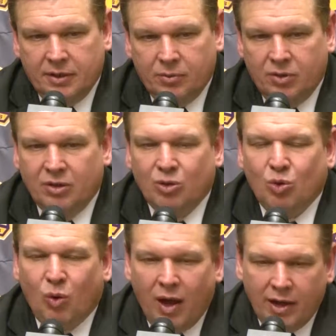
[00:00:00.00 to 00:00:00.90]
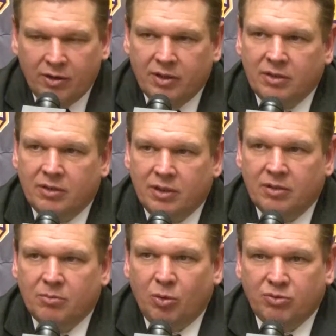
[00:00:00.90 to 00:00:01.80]
We're a little quieter
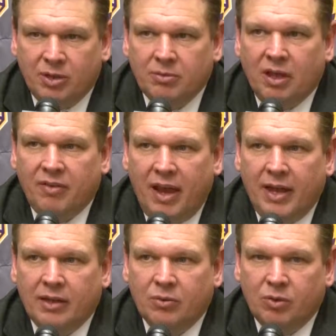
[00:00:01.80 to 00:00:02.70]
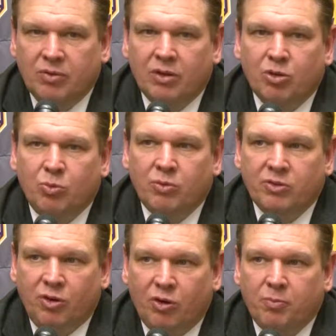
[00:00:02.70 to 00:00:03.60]
than most teams I've had. We were a little more
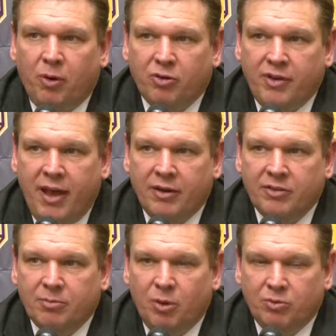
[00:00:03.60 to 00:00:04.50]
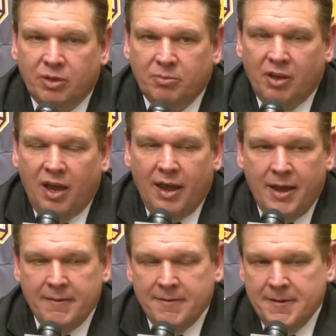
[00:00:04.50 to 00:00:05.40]
reserved personalities than most teams I
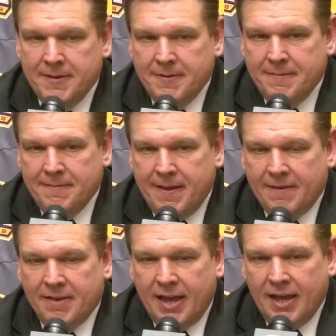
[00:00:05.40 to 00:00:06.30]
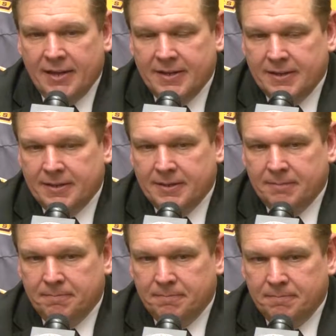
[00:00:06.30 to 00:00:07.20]
have had,
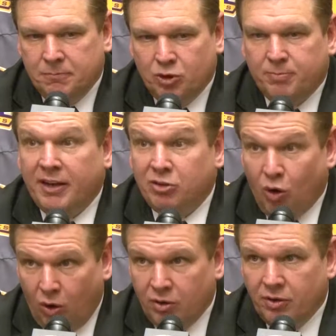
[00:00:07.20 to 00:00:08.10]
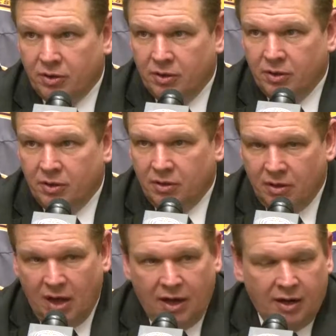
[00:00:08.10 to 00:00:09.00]
which makes it harder.
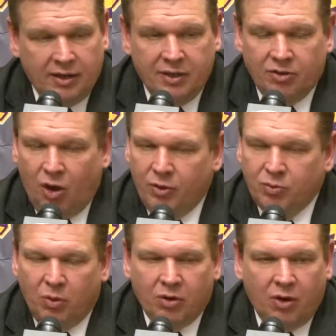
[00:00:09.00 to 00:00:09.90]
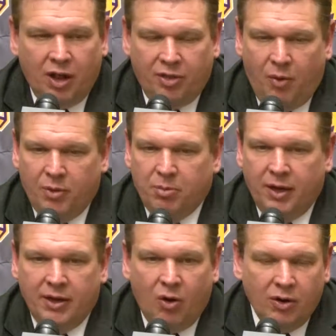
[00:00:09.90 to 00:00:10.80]
Our kids always work hard. I thought we
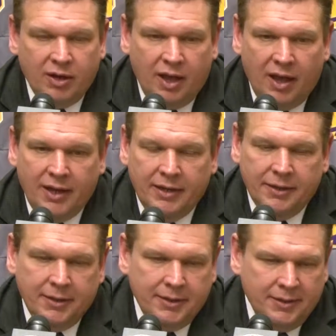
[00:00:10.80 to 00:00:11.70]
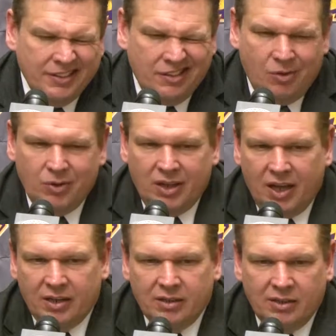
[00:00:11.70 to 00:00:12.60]
played hard tonight. Thought we
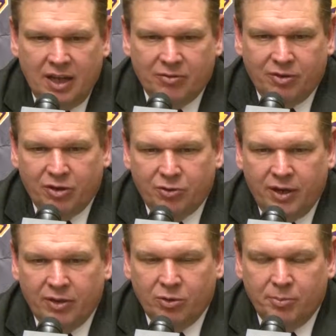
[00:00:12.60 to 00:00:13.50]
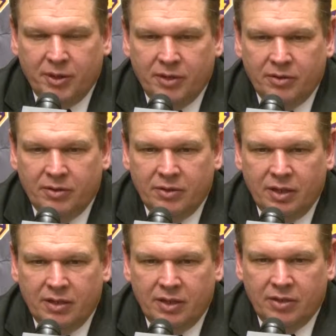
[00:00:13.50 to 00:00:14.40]
kind of got frustrated a little bit
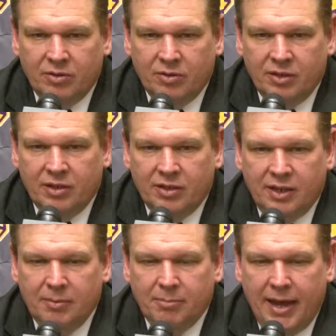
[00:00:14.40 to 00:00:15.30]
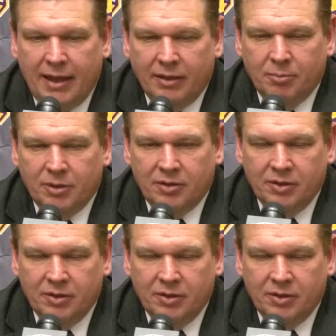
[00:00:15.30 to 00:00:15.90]
and didn't keep battling. But